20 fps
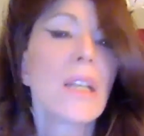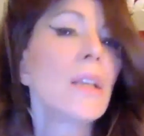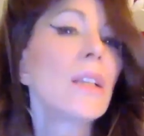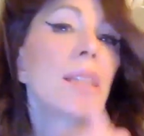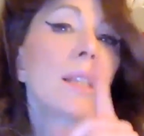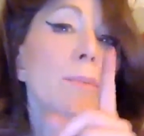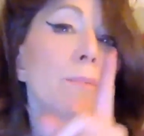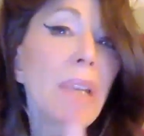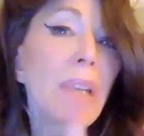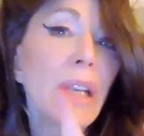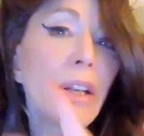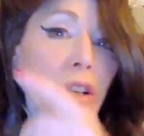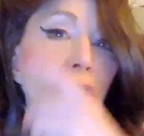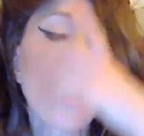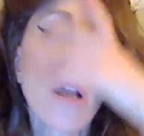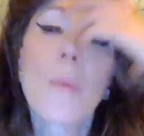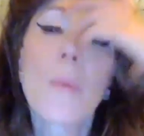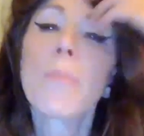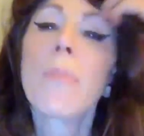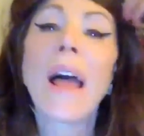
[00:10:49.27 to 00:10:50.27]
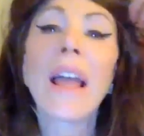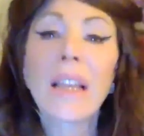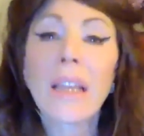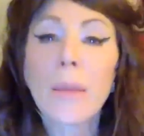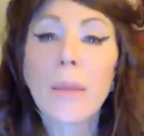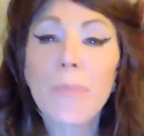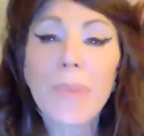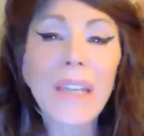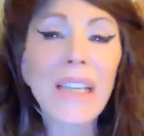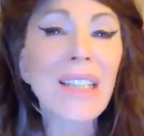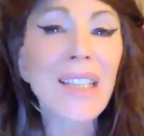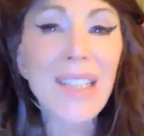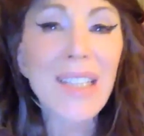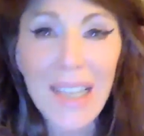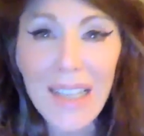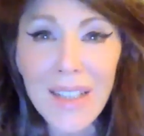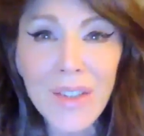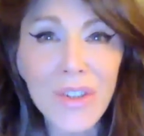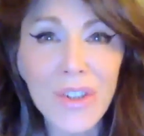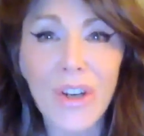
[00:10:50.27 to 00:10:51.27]
Demeter, my Olympian
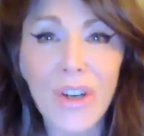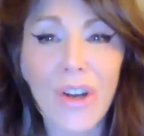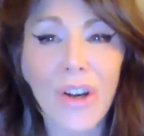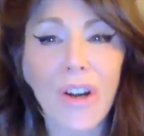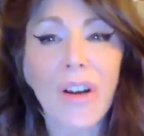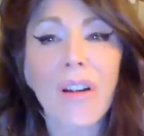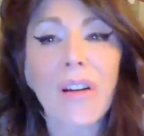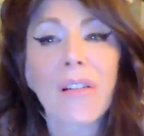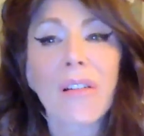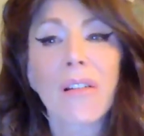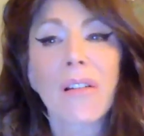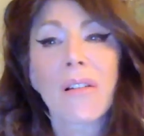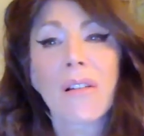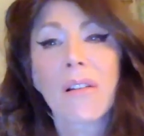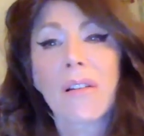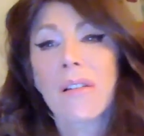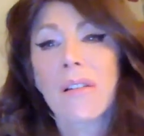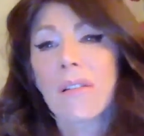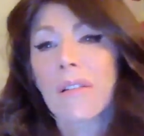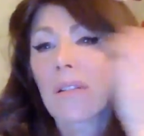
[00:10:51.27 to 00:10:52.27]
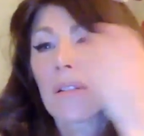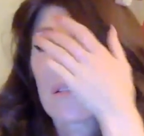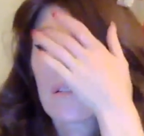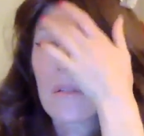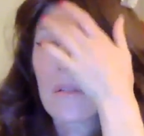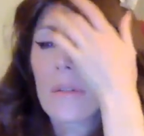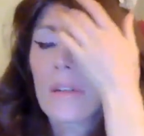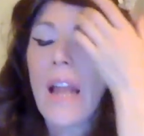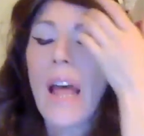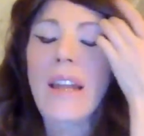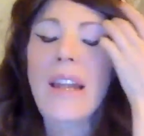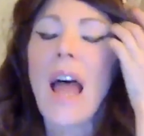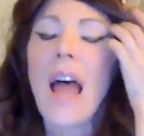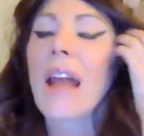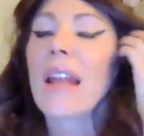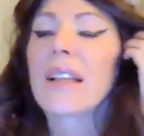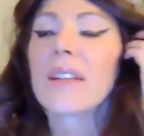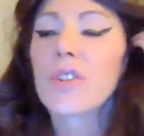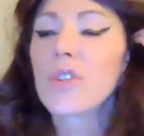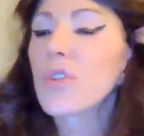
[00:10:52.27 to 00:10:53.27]
sister, well,
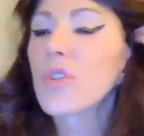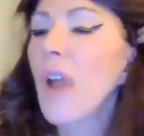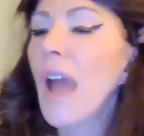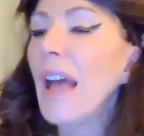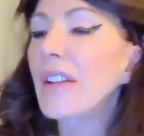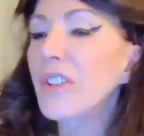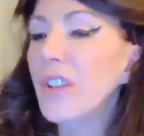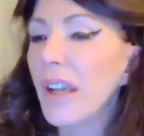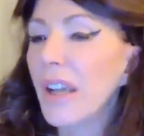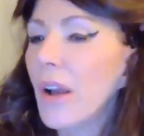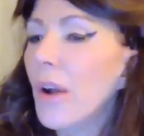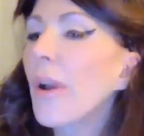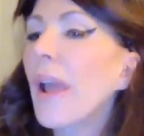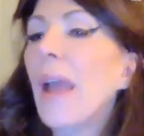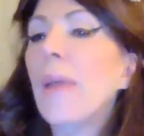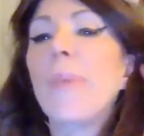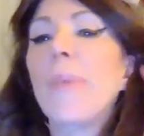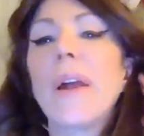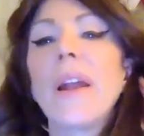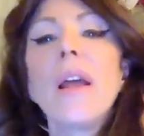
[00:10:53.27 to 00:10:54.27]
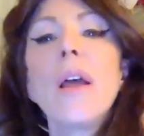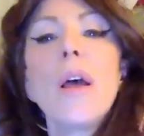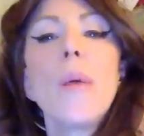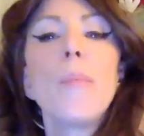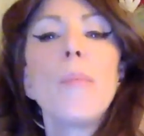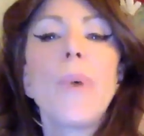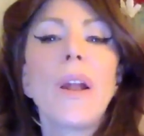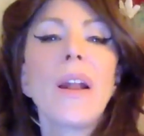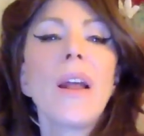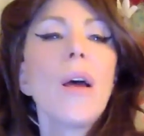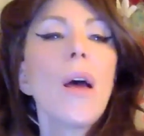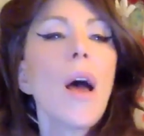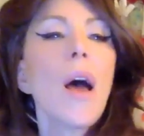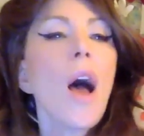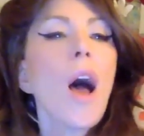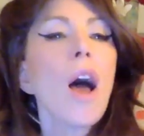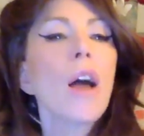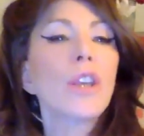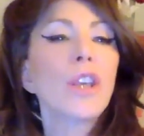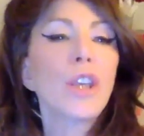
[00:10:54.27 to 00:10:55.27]
not as tragic, okay, but
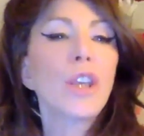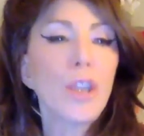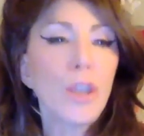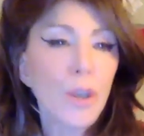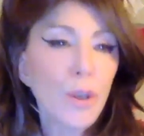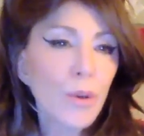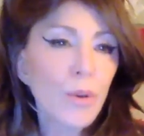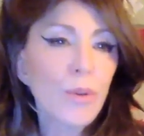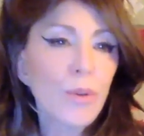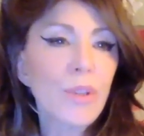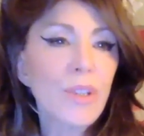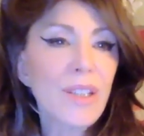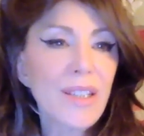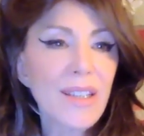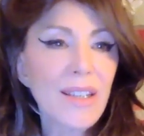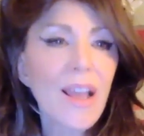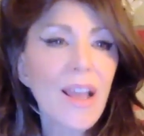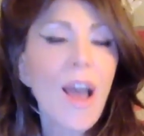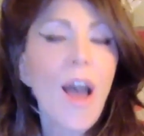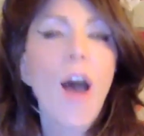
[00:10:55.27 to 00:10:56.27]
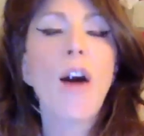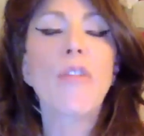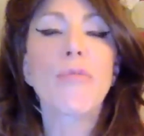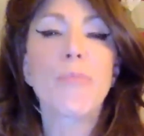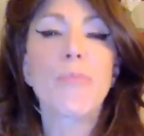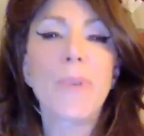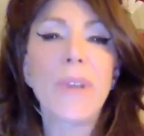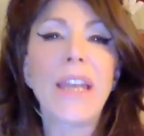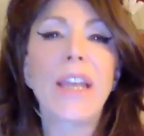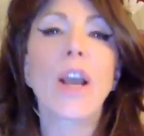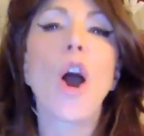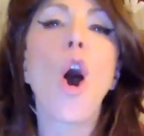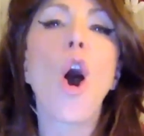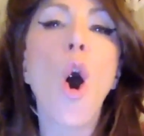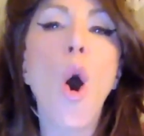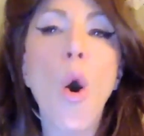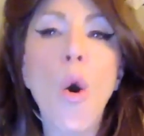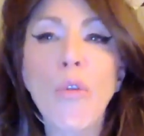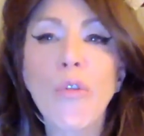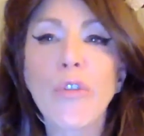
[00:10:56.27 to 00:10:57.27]
accused of being
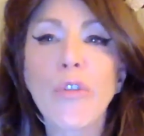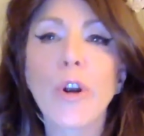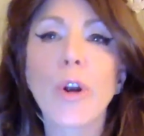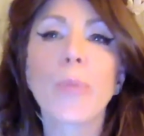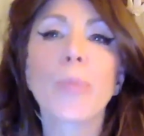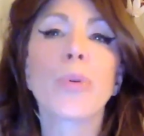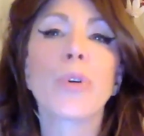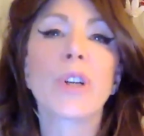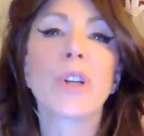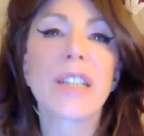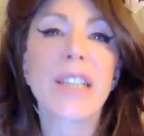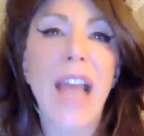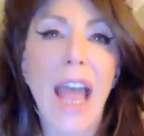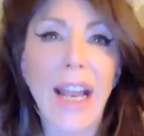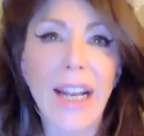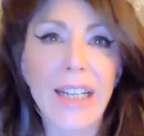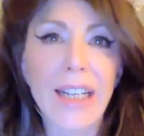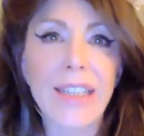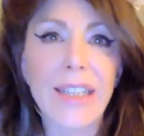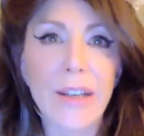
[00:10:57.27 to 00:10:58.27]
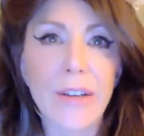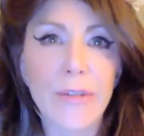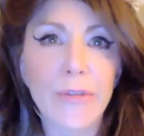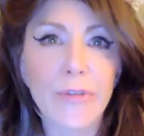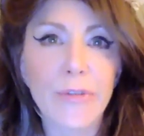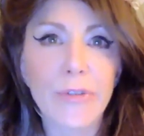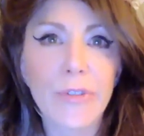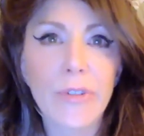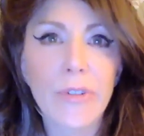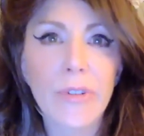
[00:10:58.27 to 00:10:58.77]
overprotective.